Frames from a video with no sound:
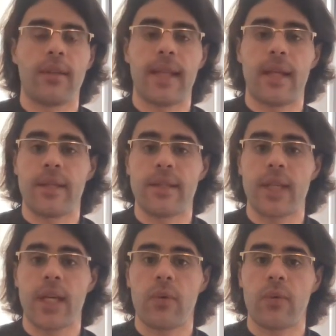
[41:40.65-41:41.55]
that is
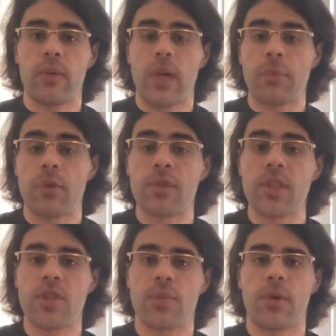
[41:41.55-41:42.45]

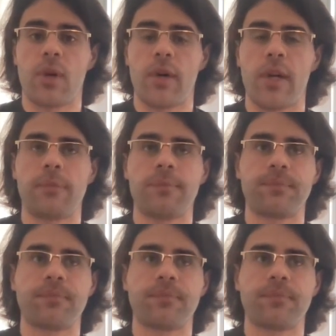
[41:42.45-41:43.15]
optimization power.